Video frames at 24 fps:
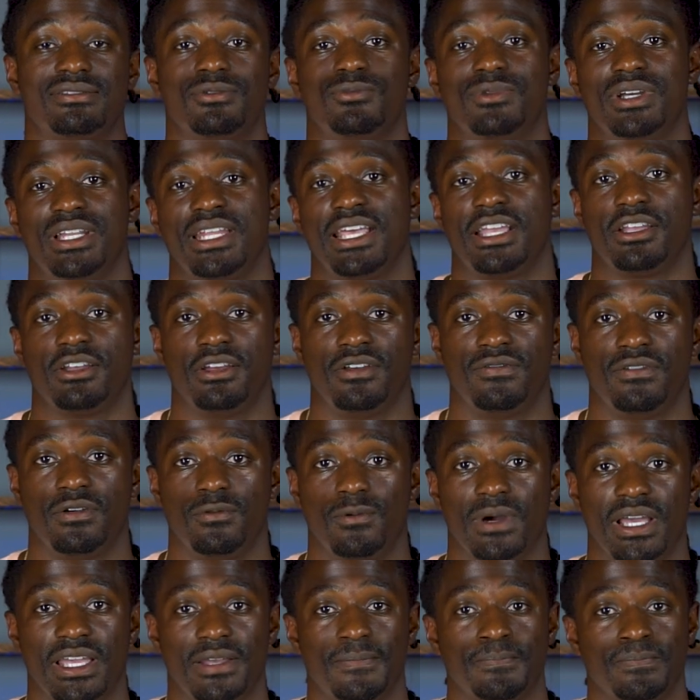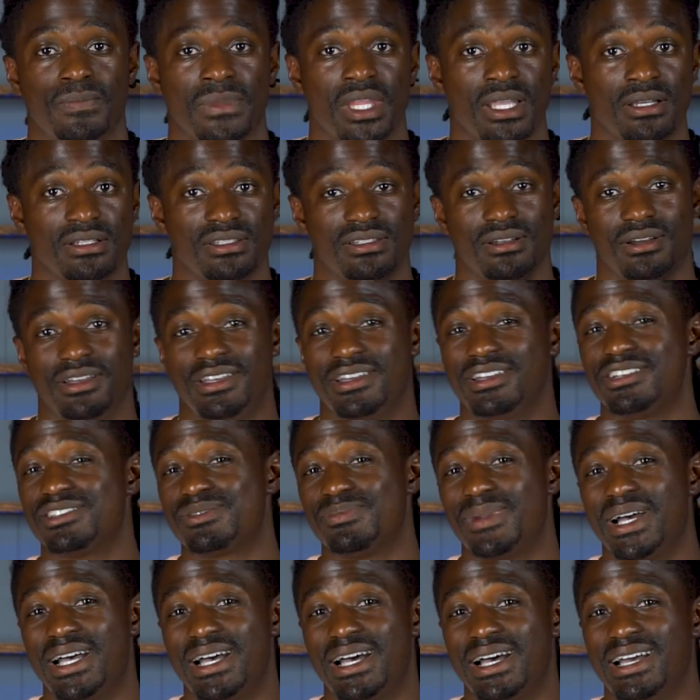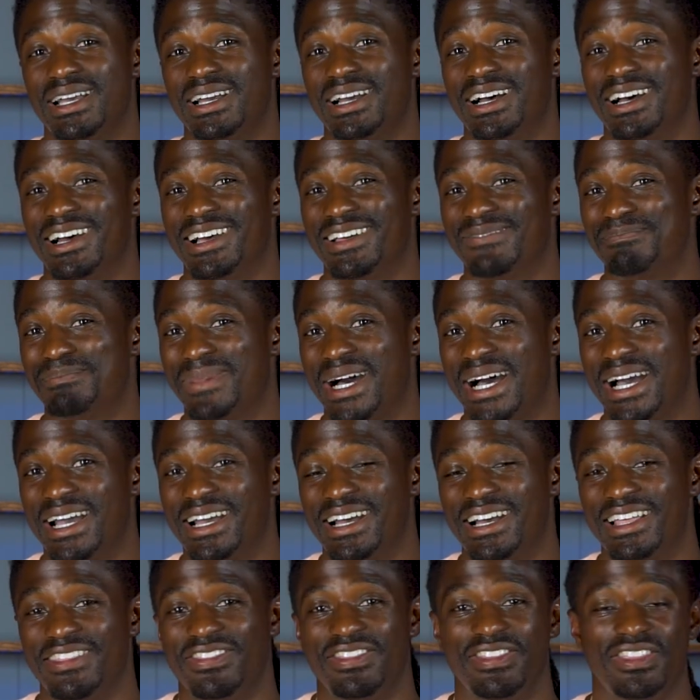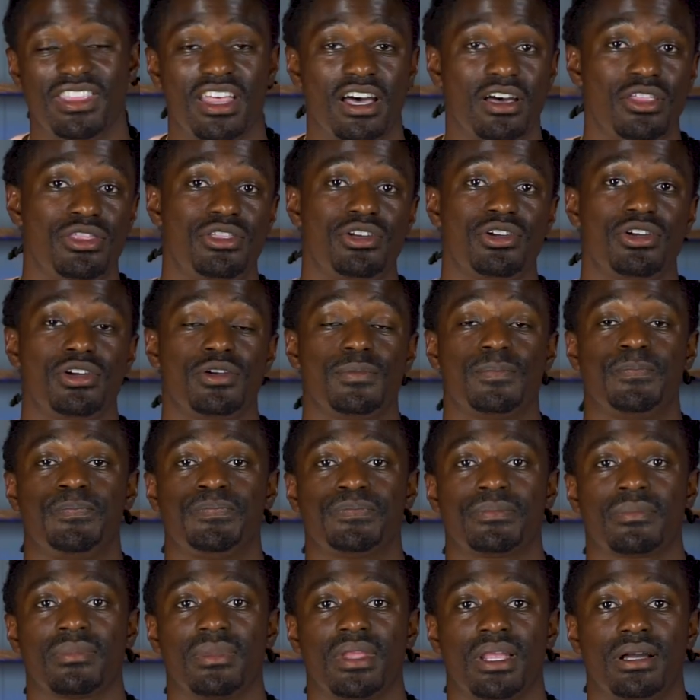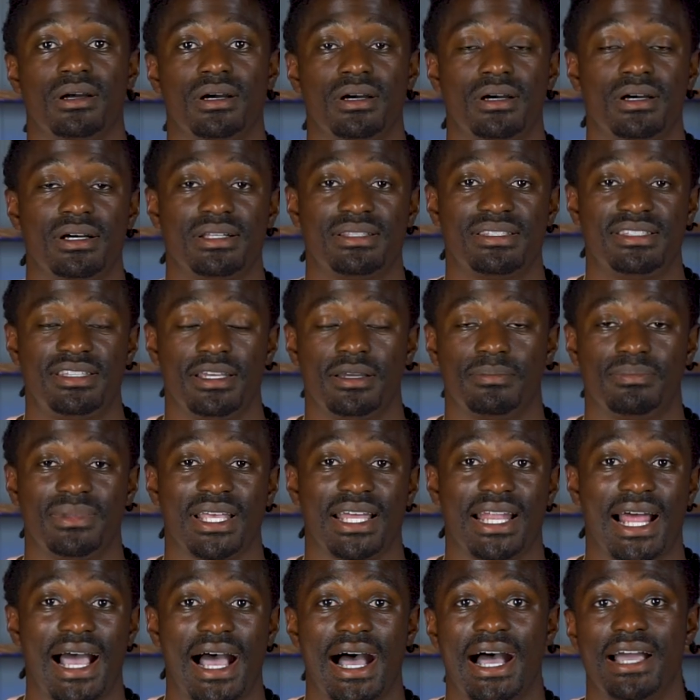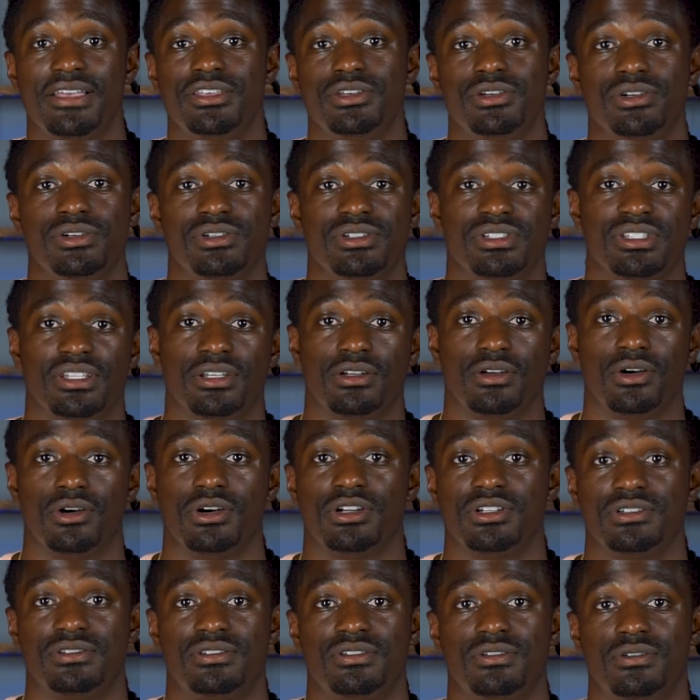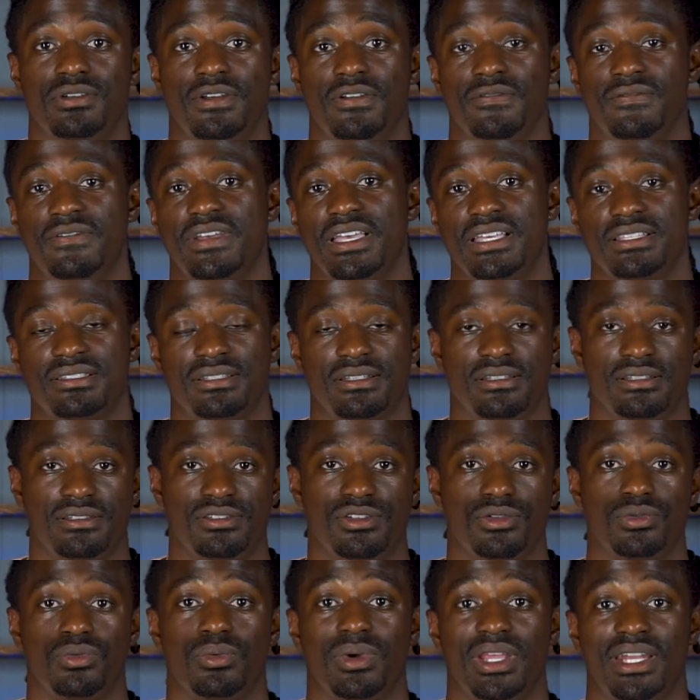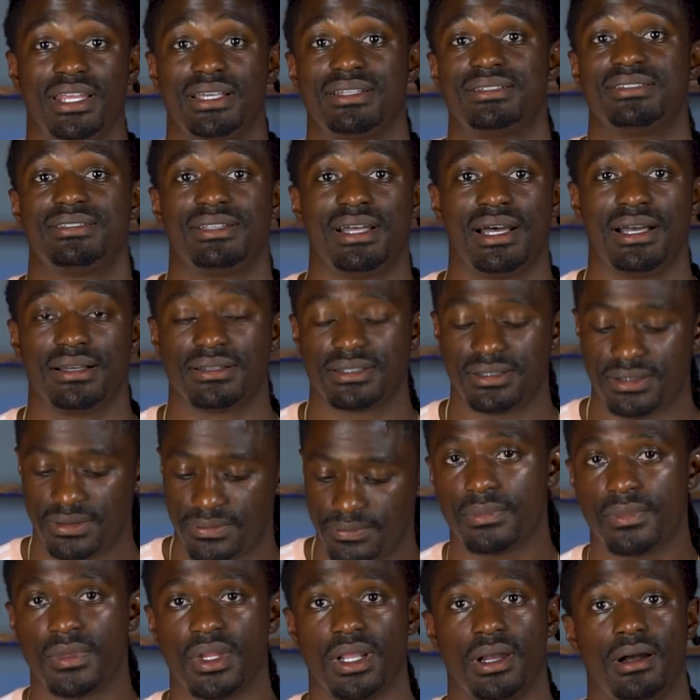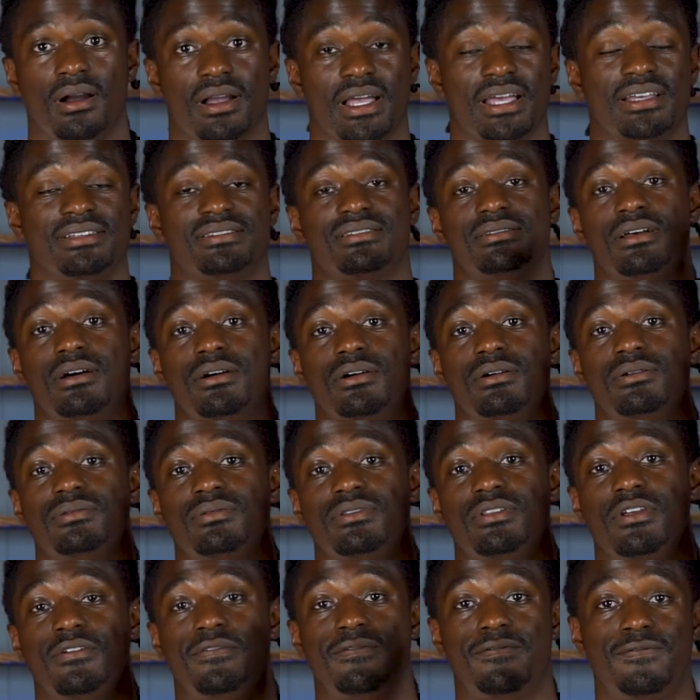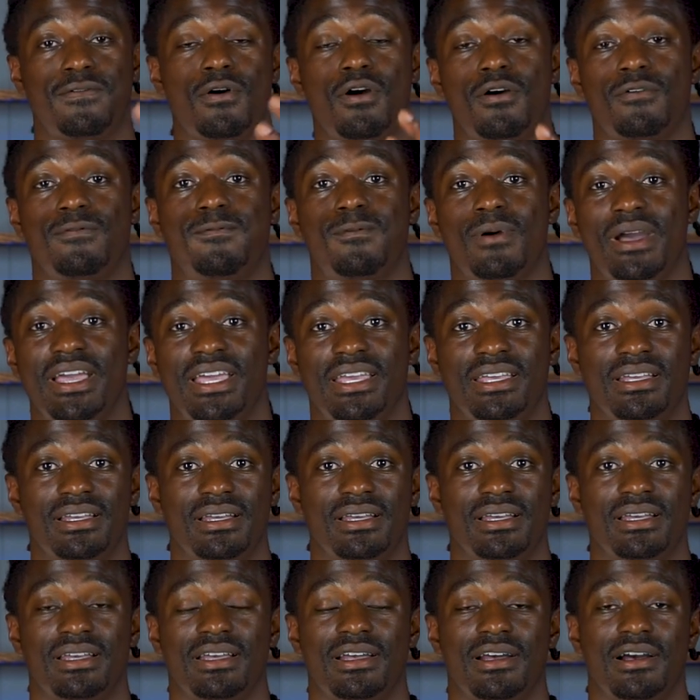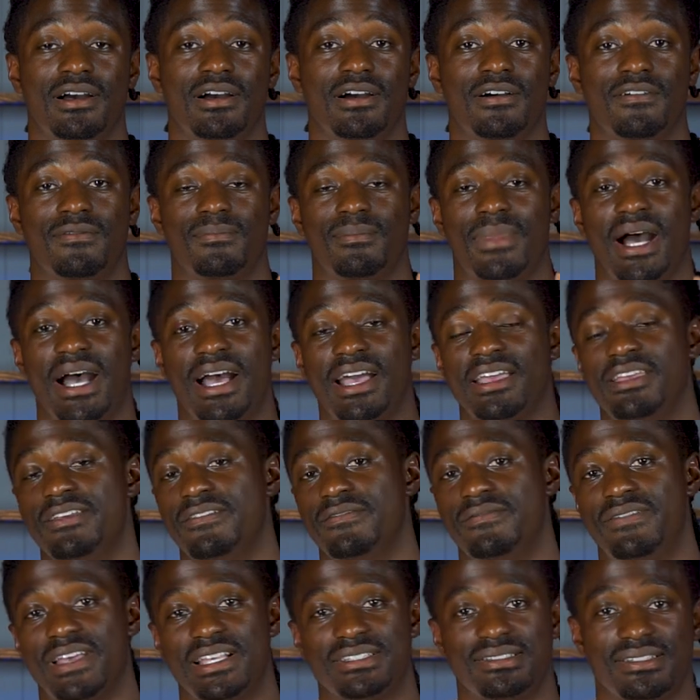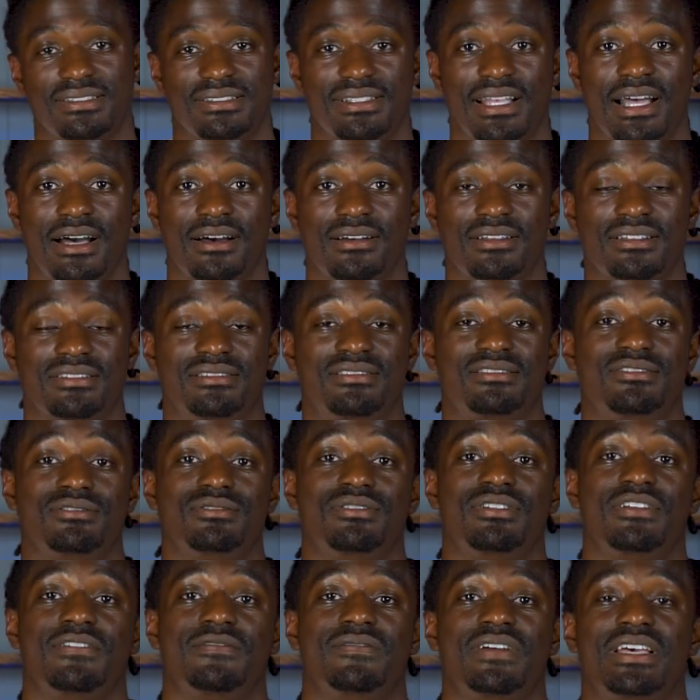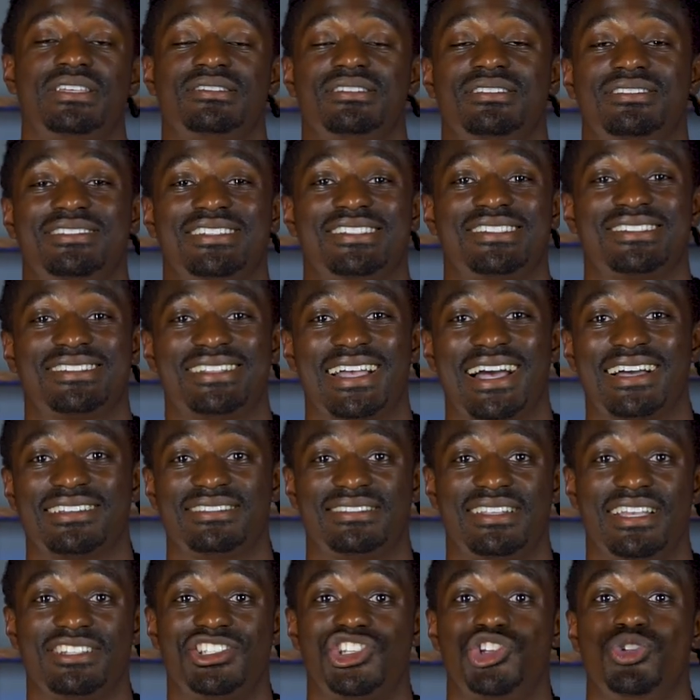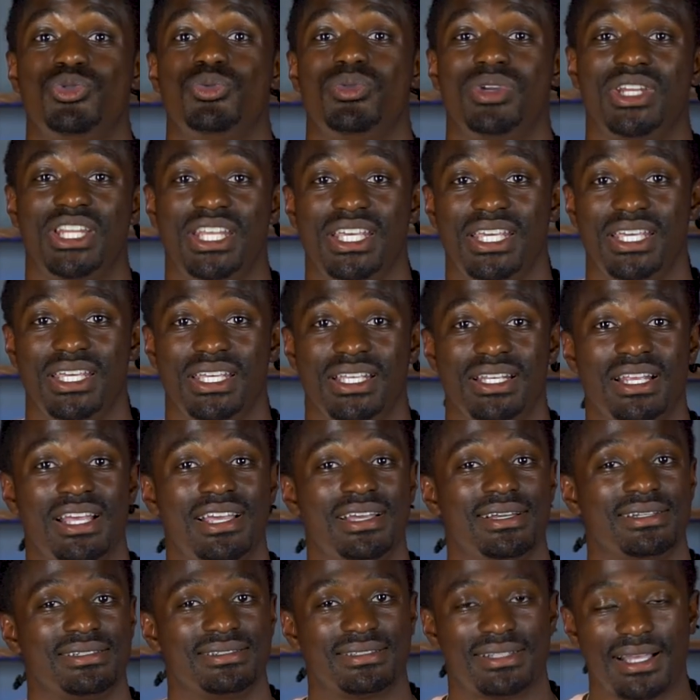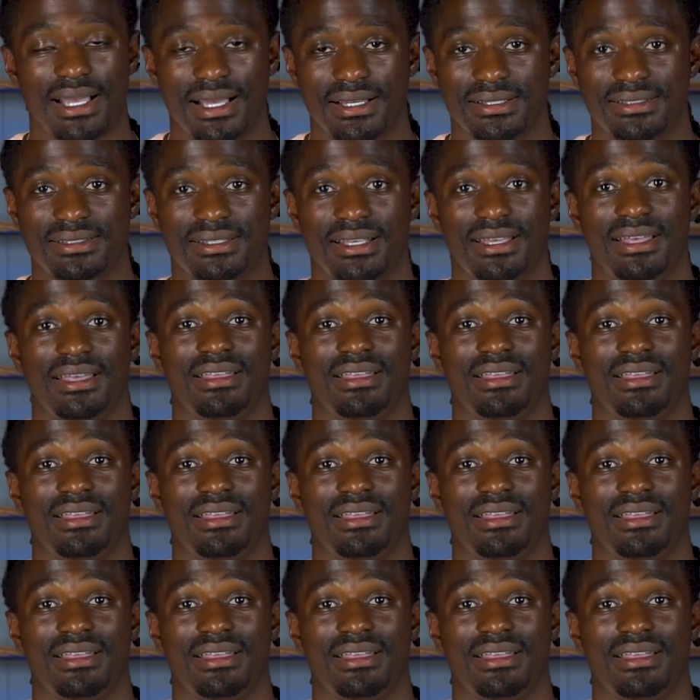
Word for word: to win that giveaway. So here's my, uh, my another uh, tip that I use in order to invest into winning stocks. Okay, so the fourth way of my investing style is to invest into stocks that you need. Stocks